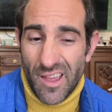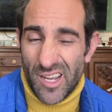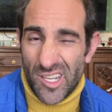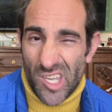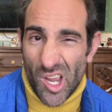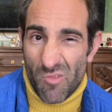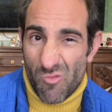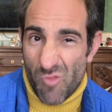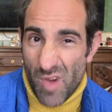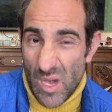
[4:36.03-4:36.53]

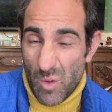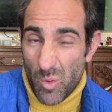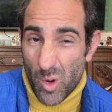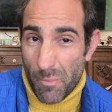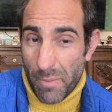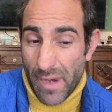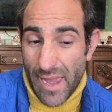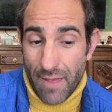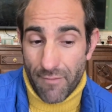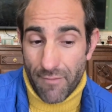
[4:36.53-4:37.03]
Don't really
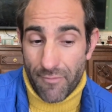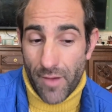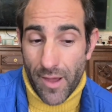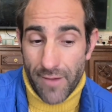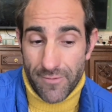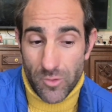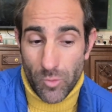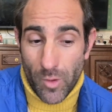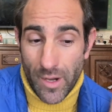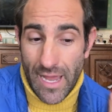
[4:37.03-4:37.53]
want to play at
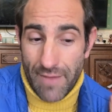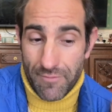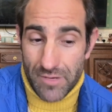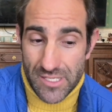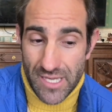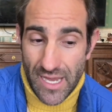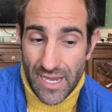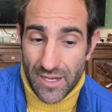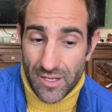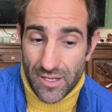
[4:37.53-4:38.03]
5 to 1, having
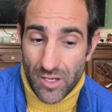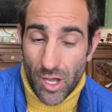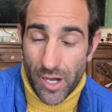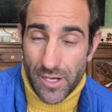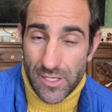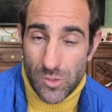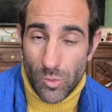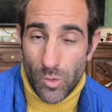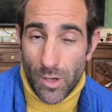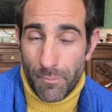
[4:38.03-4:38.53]
taken
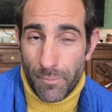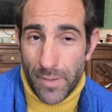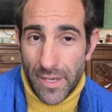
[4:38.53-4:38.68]
9 to 1,